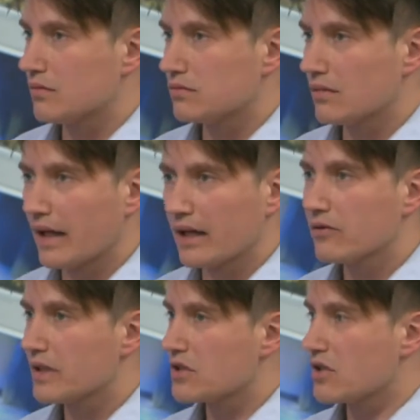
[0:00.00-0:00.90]

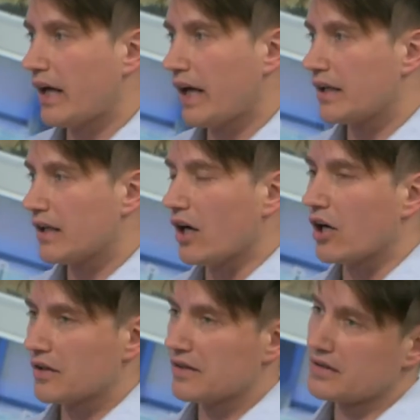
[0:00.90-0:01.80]
language, and that
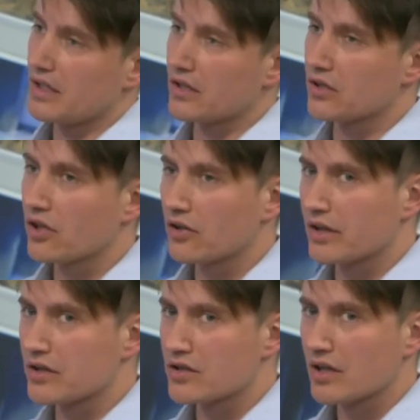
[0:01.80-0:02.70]
artists are
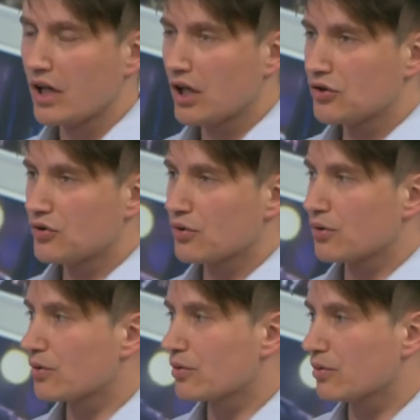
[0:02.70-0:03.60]
encouraged
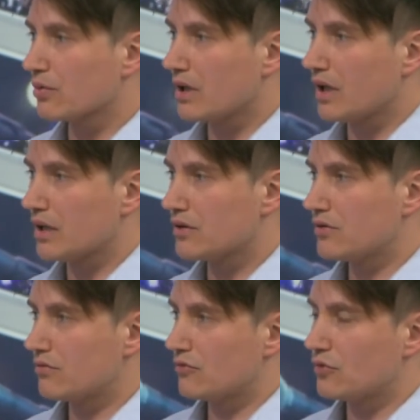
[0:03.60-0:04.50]

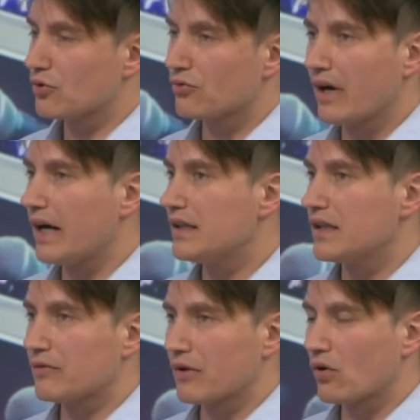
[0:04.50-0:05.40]
to write
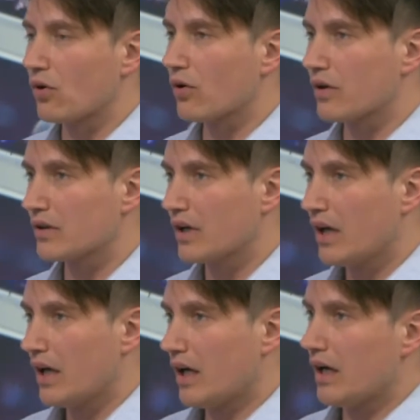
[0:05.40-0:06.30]
and record
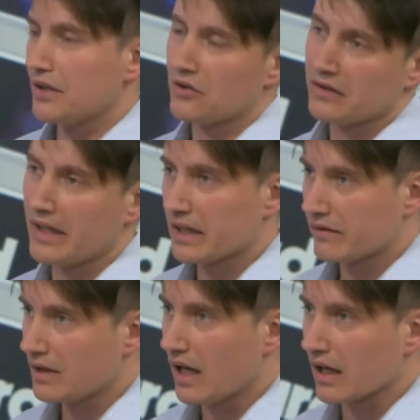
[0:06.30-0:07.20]
in your
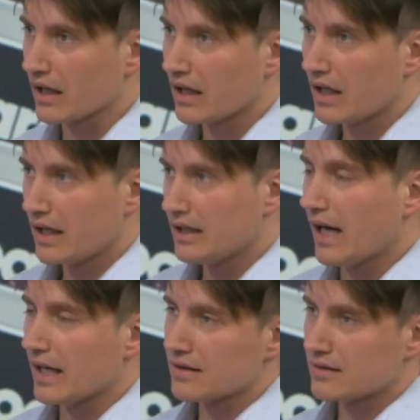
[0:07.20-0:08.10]
native tongue.
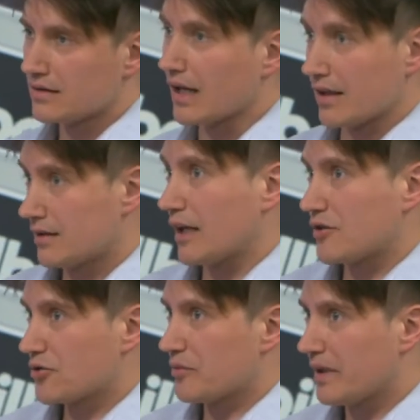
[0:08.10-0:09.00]
That
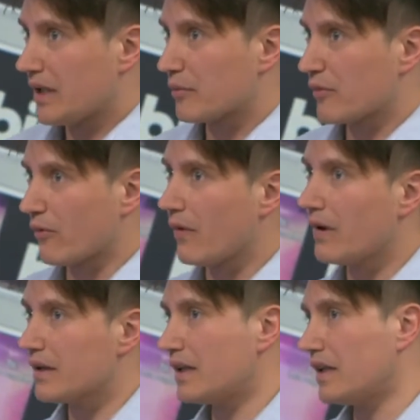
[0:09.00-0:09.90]
should be number
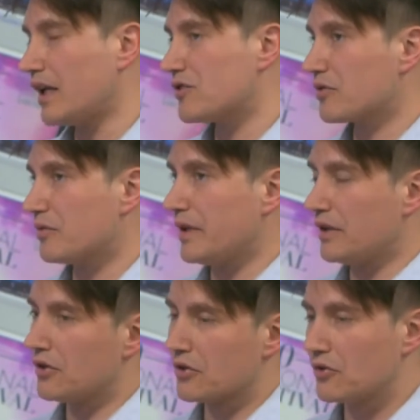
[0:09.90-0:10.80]
one, and that should be
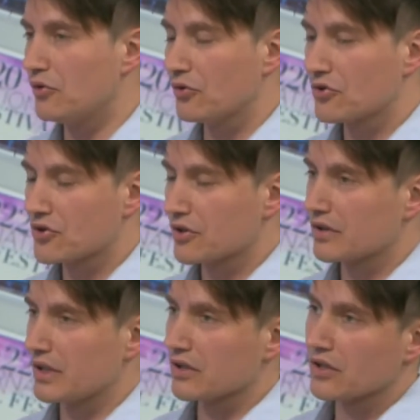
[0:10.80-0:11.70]

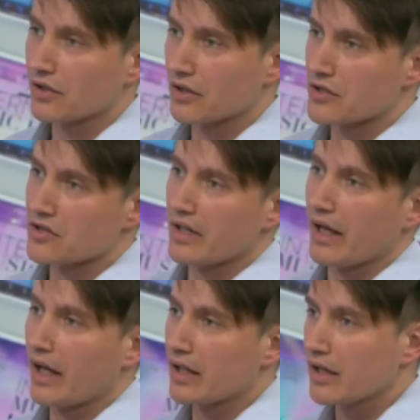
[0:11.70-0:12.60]
nurtured, encouraged,
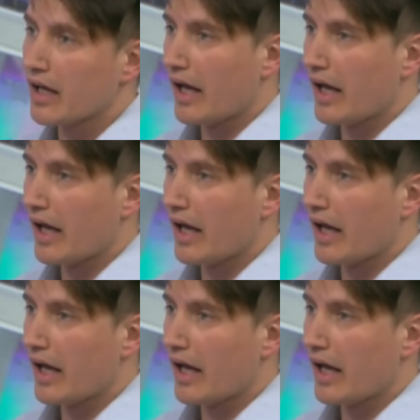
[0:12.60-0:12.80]
and